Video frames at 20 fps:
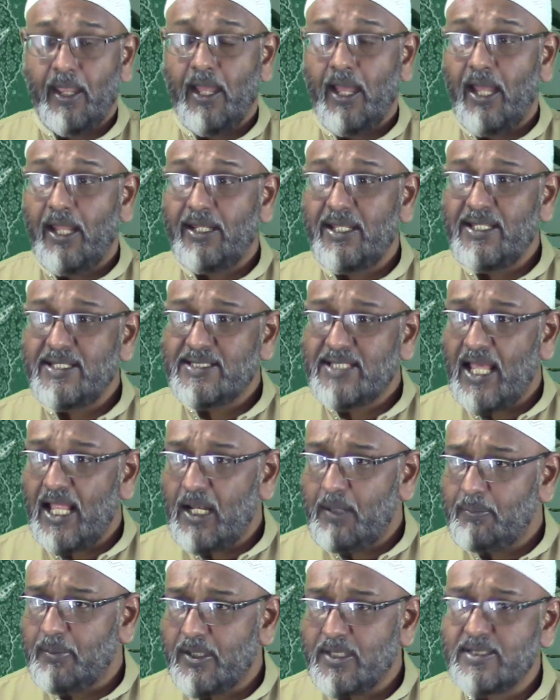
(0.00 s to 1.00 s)
And these
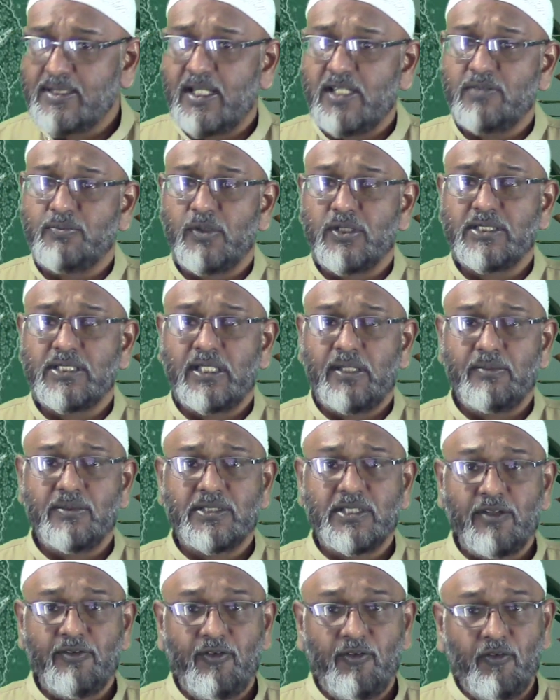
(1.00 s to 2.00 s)
help us as Muslims
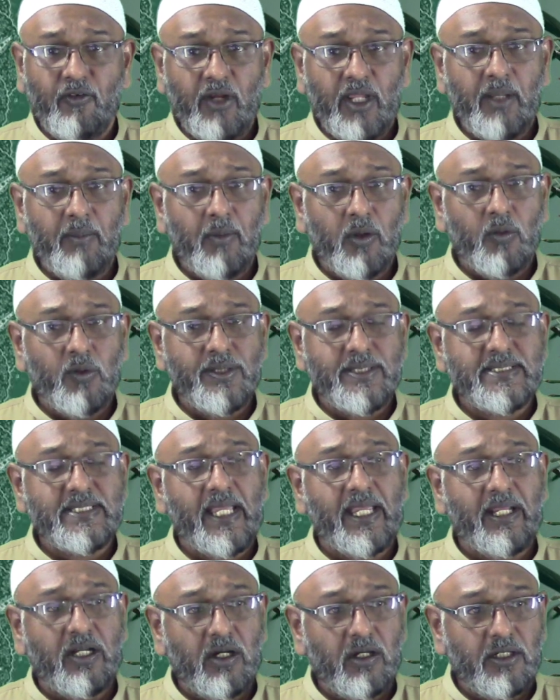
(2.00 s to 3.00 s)
to frame our
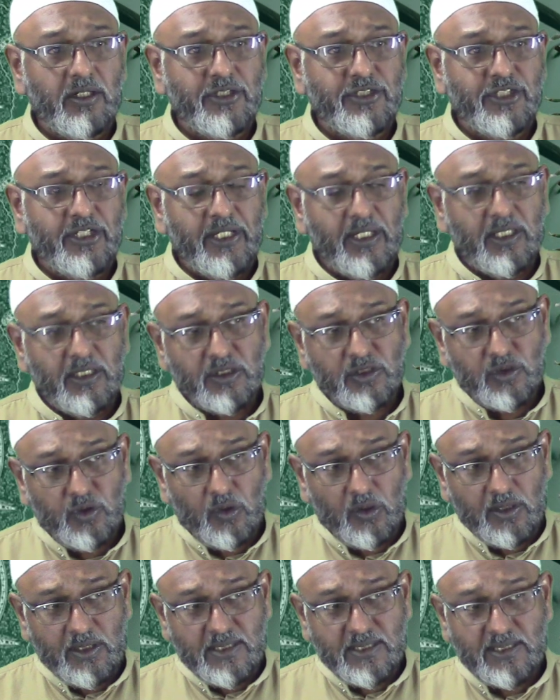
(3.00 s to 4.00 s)
psychology and
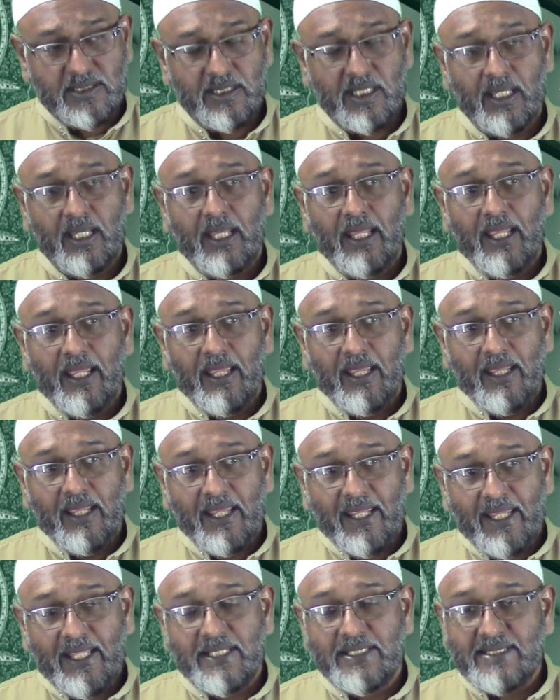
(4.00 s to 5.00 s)
thoughts
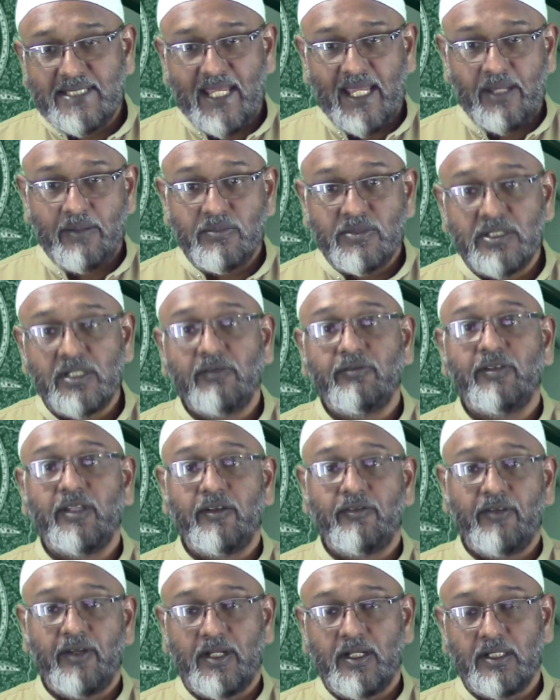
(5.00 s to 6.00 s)
in times of
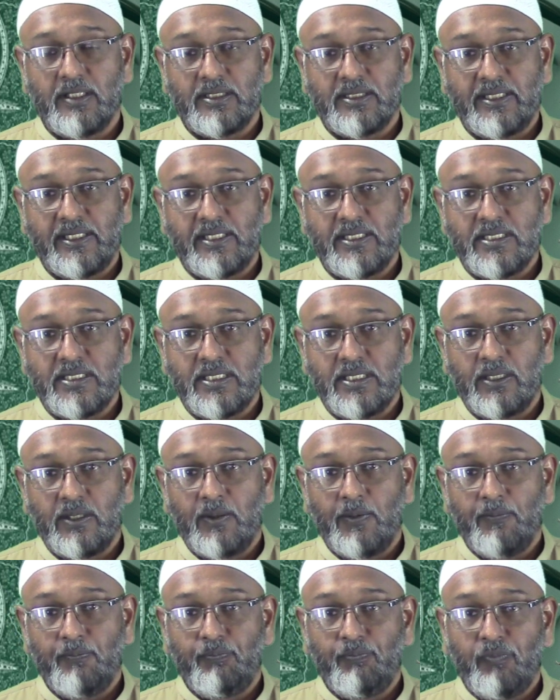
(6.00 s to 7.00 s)
difficulties.
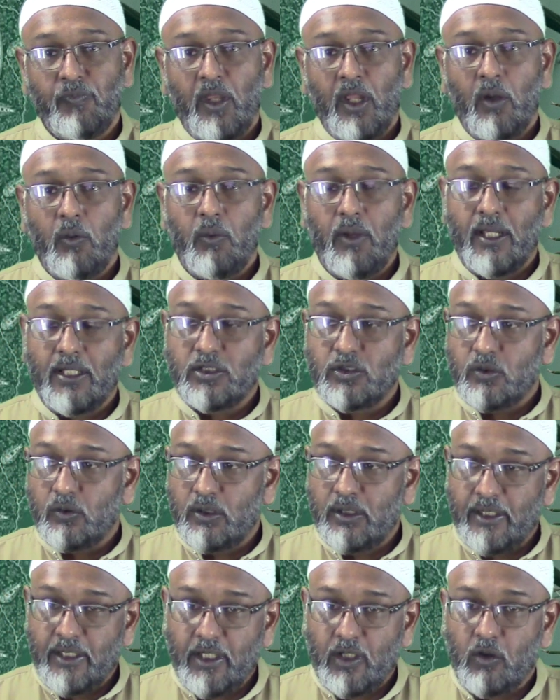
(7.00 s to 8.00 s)
We are told
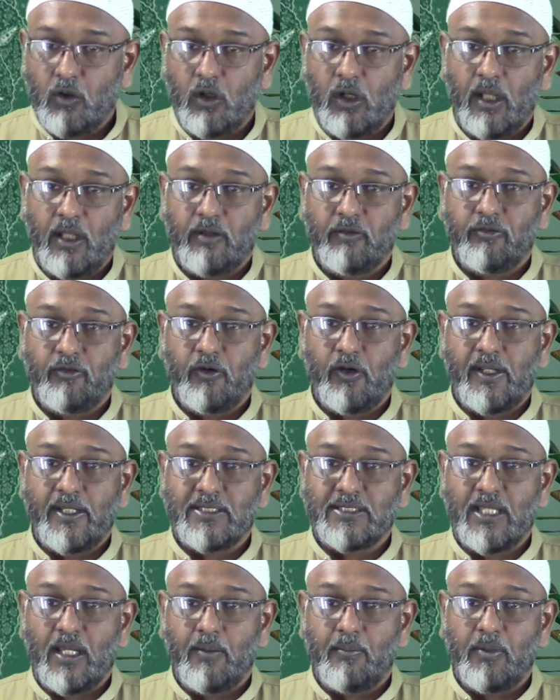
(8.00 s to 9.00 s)
in the Quran, for
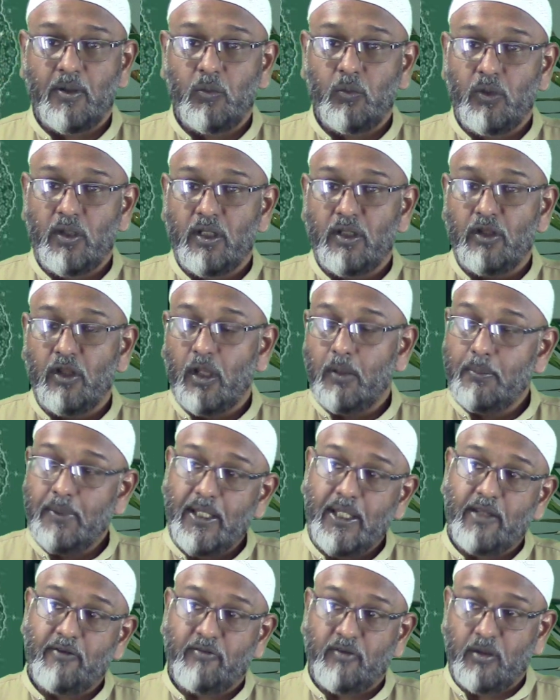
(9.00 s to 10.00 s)
example, we will not be
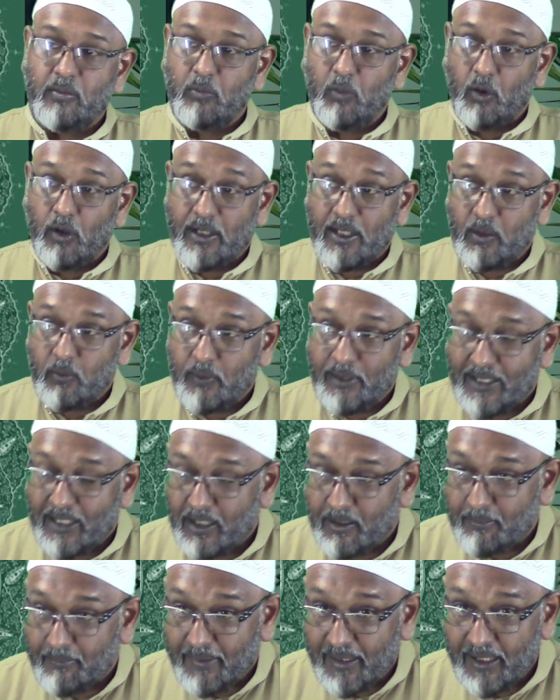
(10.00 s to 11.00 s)
given more than we
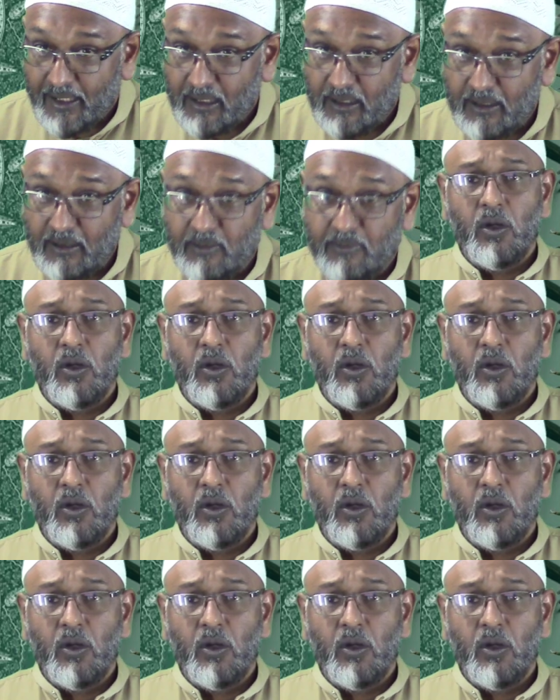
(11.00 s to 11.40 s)
can bear.